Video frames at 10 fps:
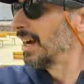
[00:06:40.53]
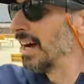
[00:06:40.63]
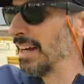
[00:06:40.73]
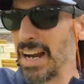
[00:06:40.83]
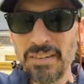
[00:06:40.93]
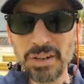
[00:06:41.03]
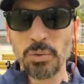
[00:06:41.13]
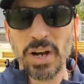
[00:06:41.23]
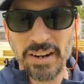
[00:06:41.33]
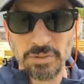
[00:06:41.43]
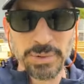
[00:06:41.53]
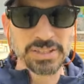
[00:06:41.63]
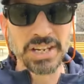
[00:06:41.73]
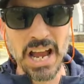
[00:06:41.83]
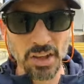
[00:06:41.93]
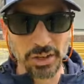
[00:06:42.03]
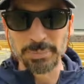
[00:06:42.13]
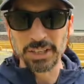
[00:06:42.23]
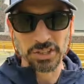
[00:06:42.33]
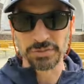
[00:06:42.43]
Every one of them in town, their
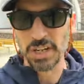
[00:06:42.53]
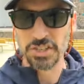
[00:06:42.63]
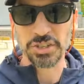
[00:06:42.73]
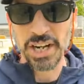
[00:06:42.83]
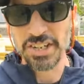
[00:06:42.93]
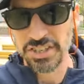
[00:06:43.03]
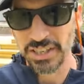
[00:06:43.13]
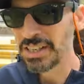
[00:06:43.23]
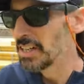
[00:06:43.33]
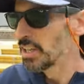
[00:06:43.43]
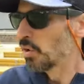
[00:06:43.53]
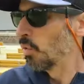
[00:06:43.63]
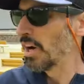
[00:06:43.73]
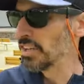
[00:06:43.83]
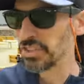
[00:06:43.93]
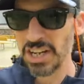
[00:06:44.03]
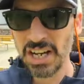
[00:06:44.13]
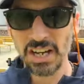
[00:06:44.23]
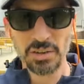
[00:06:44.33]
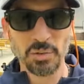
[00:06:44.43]
biggest frustration was
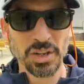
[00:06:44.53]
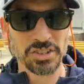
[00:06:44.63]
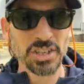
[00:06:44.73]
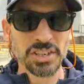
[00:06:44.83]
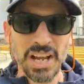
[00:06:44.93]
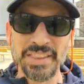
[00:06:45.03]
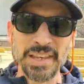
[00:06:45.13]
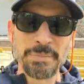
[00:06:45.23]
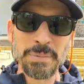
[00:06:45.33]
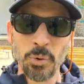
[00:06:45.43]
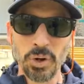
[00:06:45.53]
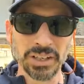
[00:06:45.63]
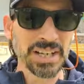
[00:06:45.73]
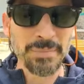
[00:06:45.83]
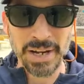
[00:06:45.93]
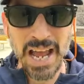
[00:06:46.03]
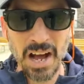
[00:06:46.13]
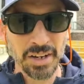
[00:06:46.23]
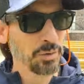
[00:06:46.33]
not that people weren't coming out.